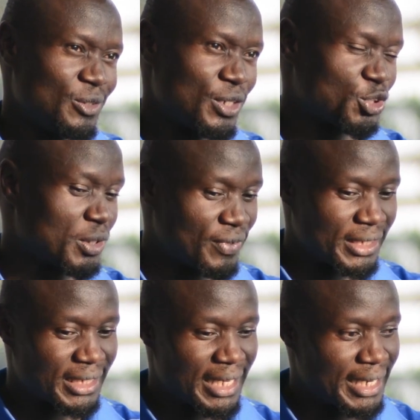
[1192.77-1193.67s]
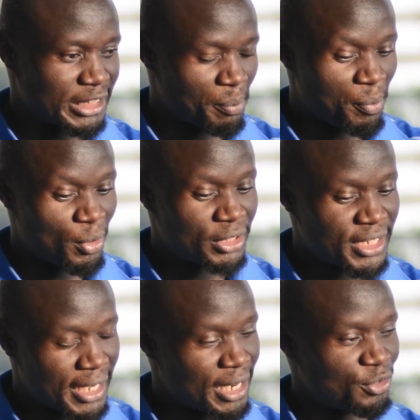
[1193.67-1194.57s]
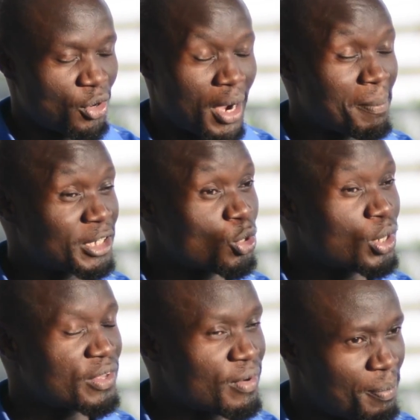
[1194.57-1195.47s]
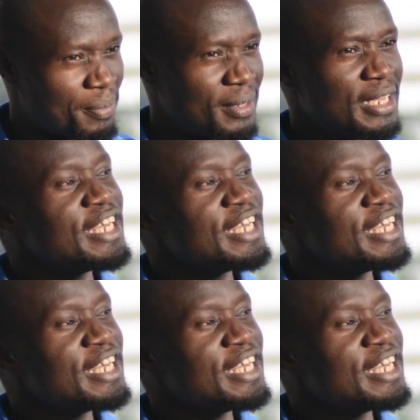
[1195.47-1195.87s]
Okay, so even as a director, people will tear down your work, but don't give up.